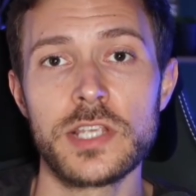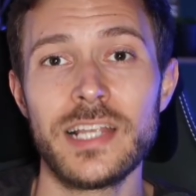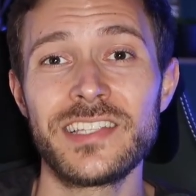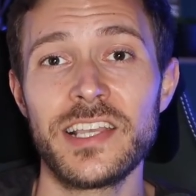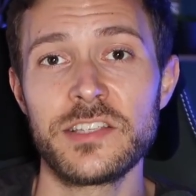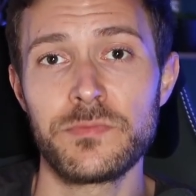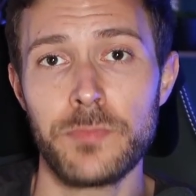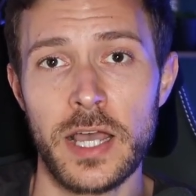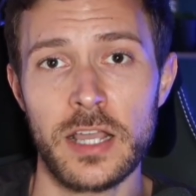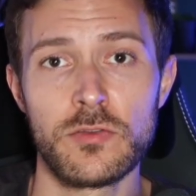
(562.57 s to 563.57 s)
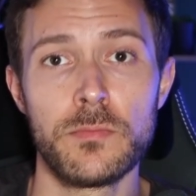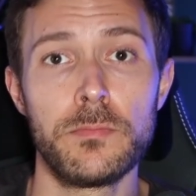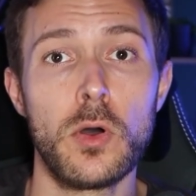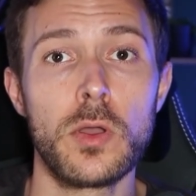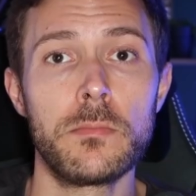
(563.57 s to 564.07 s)
into his back from
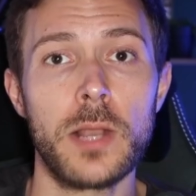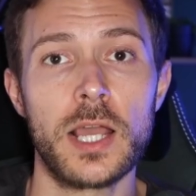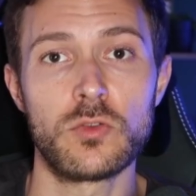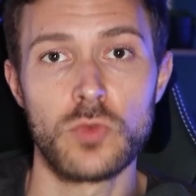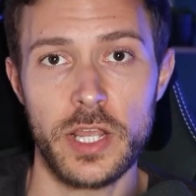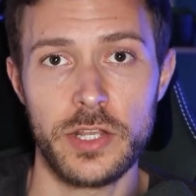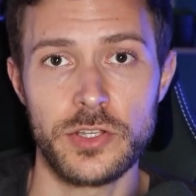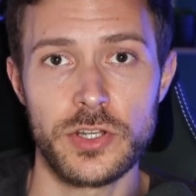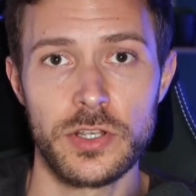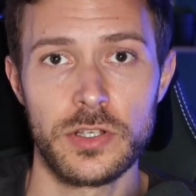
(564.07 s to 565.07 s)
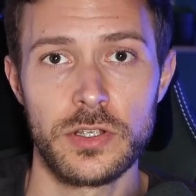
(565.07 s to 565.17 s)
point-blank range.